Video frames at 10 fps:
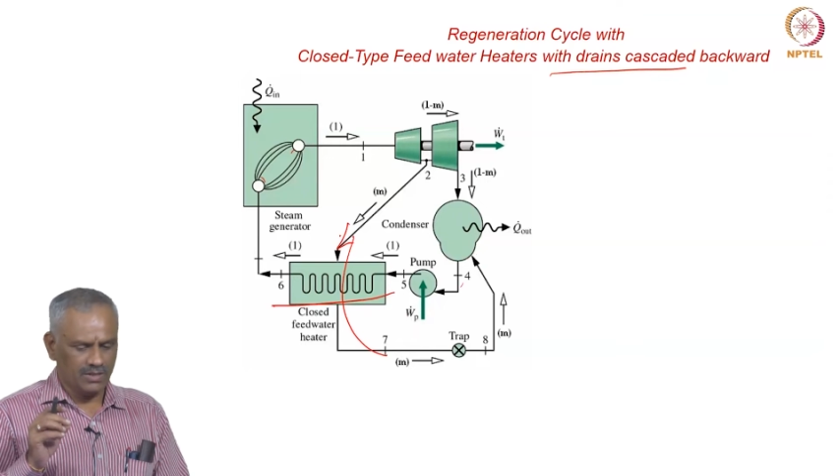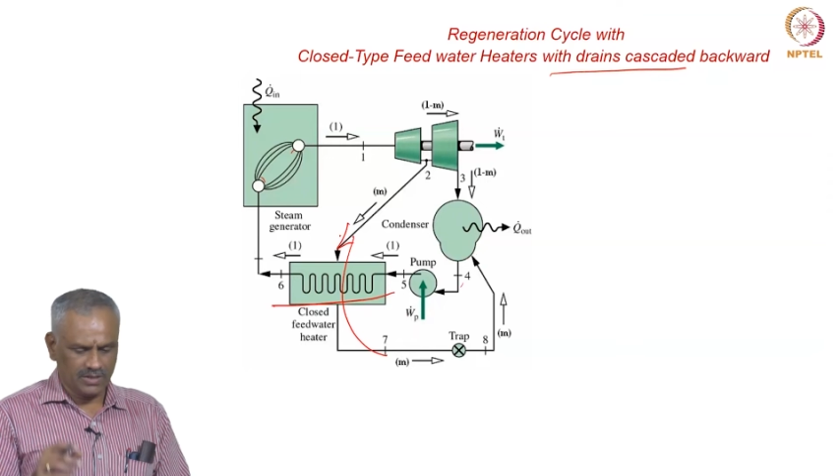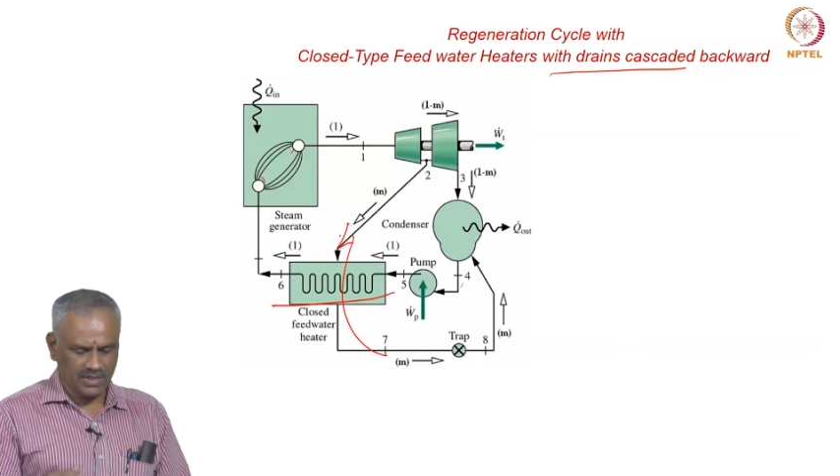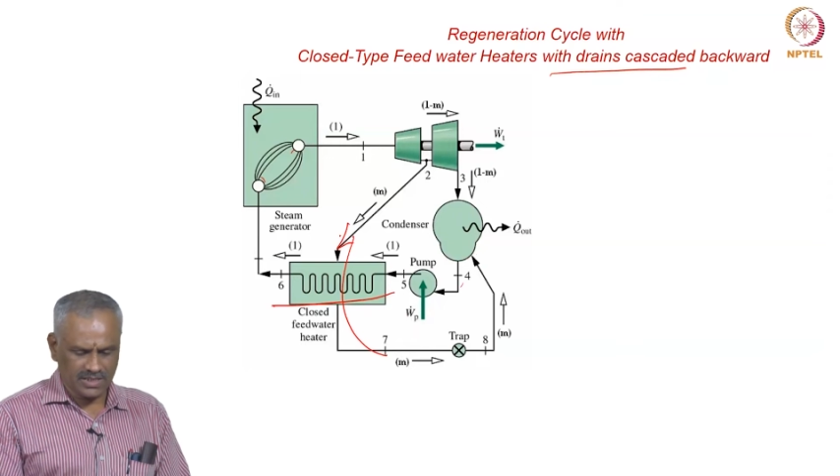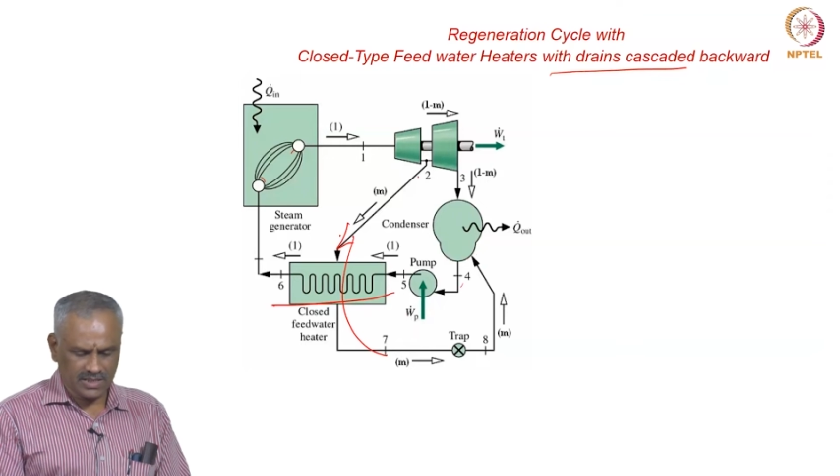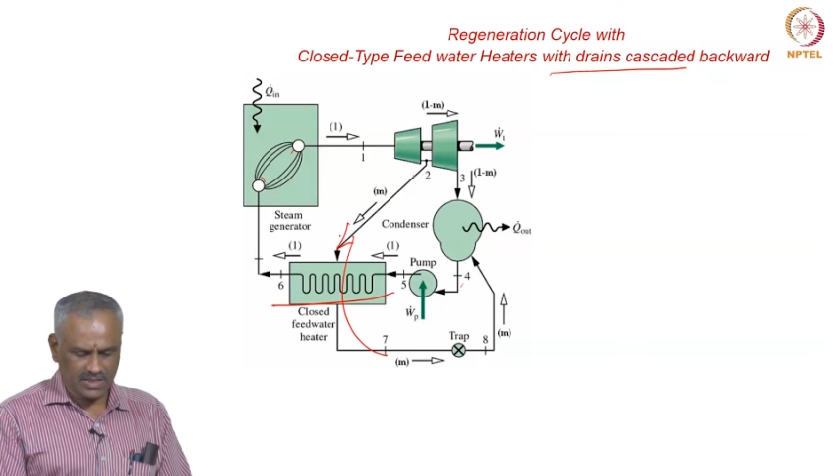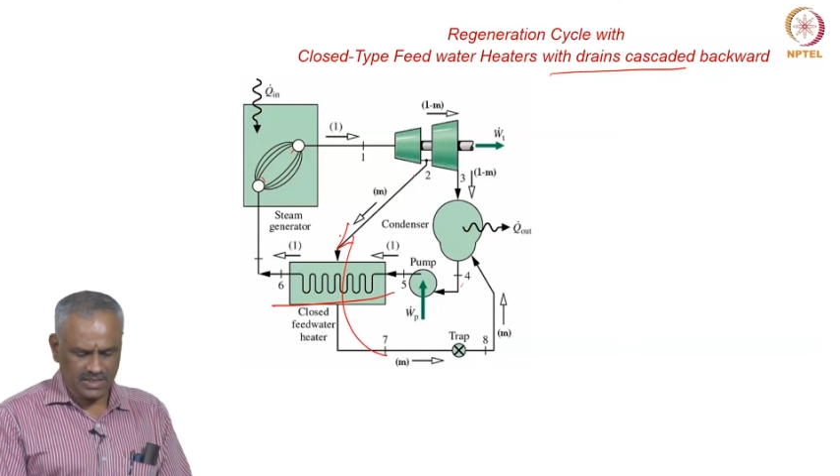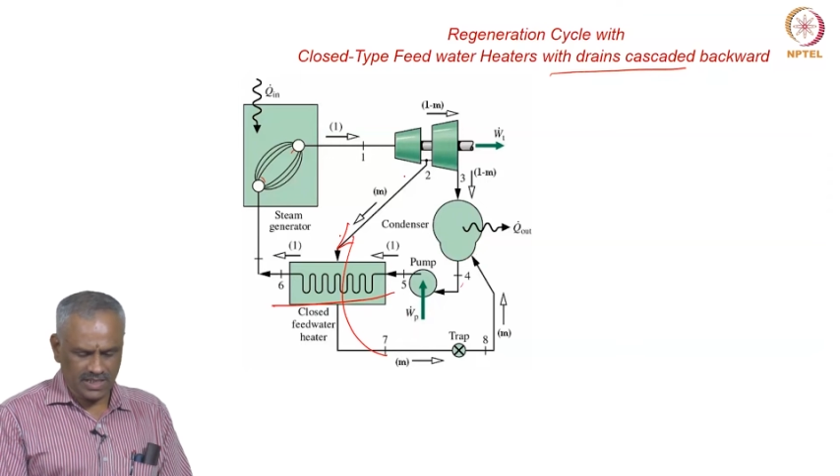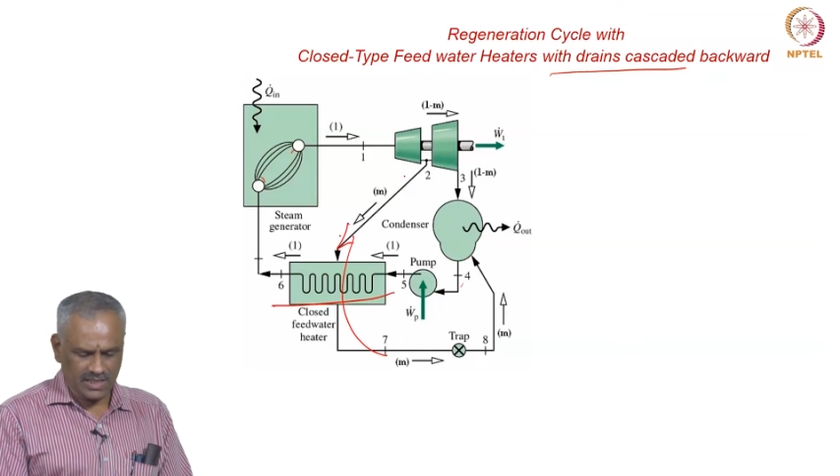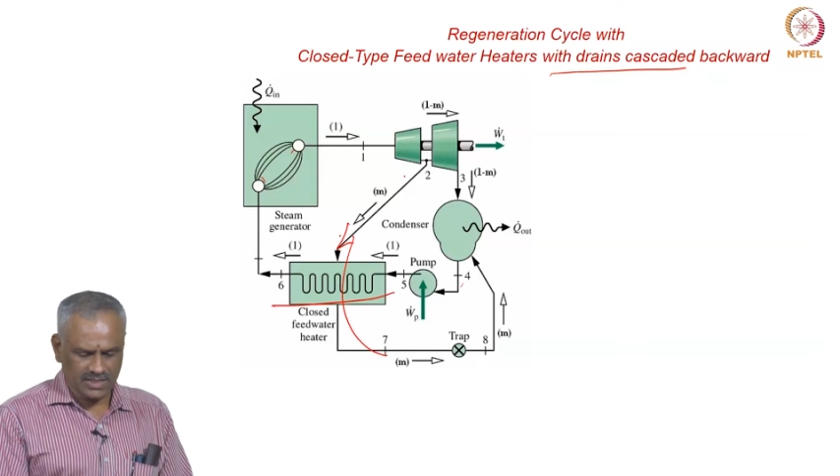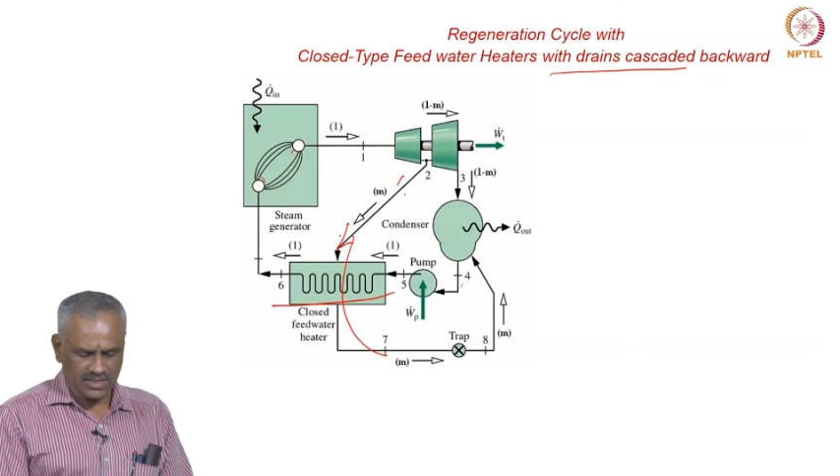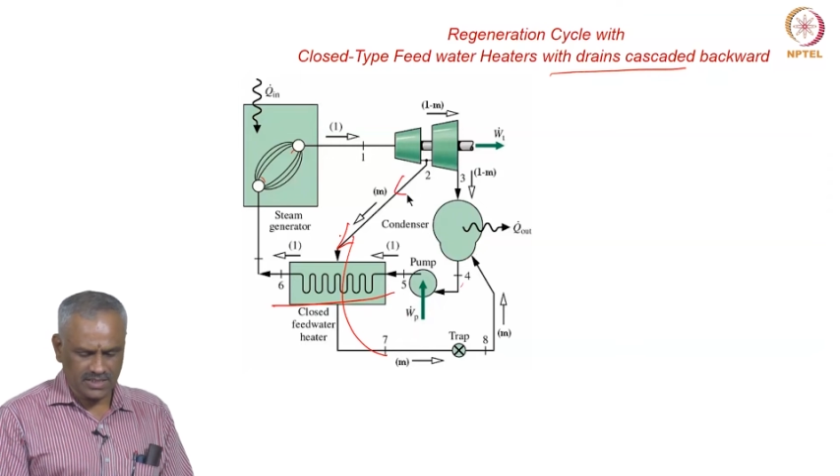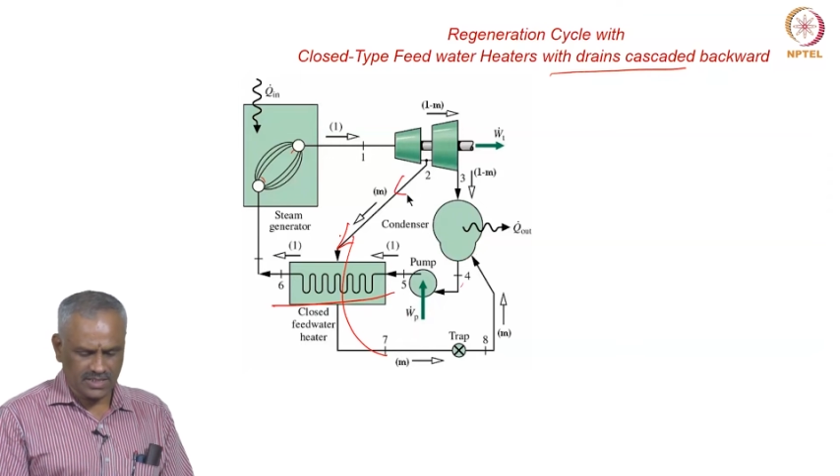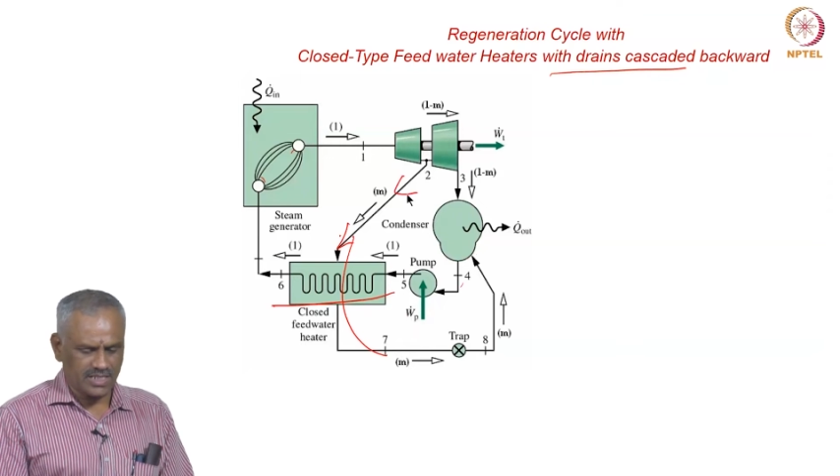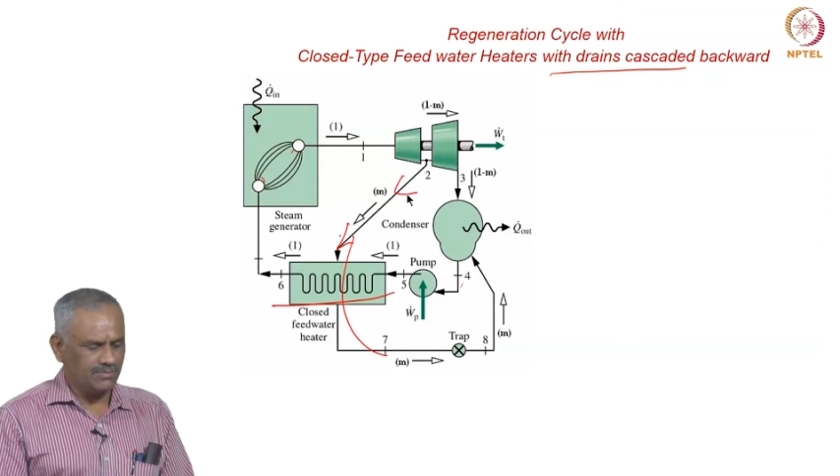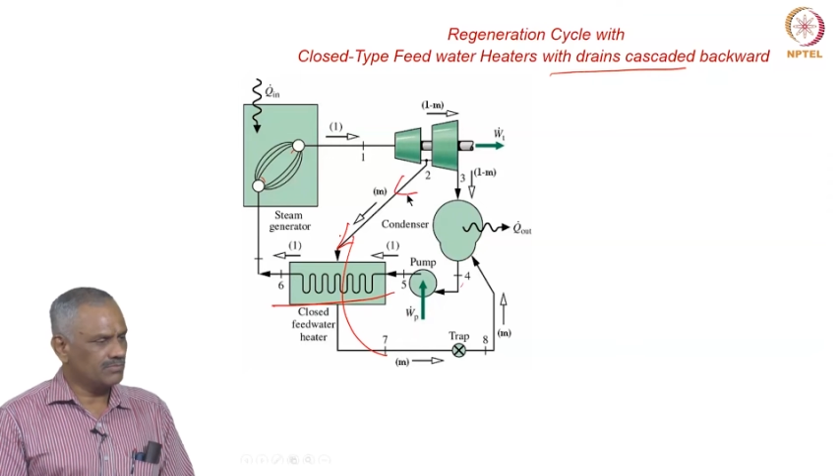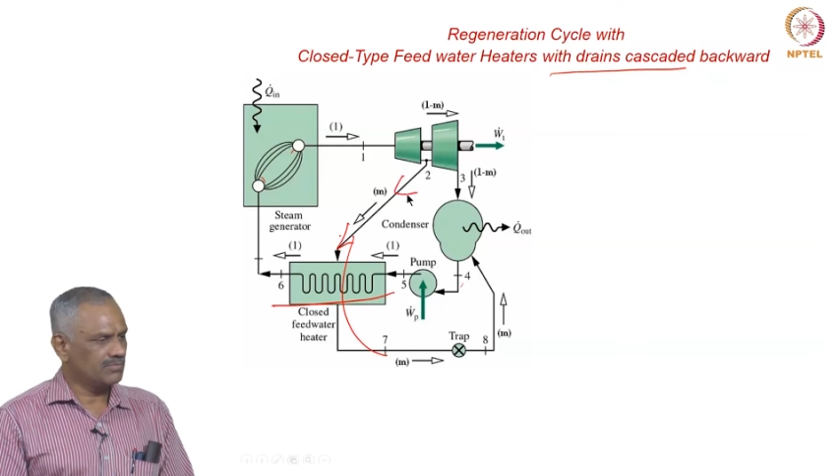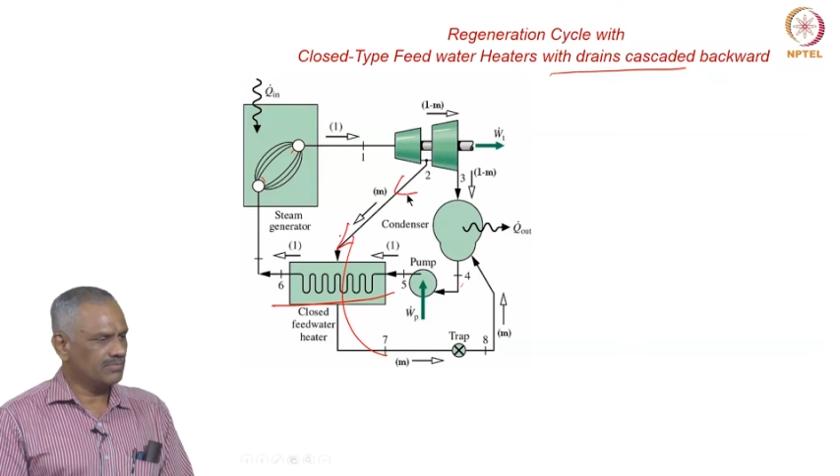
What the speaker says: this is steam.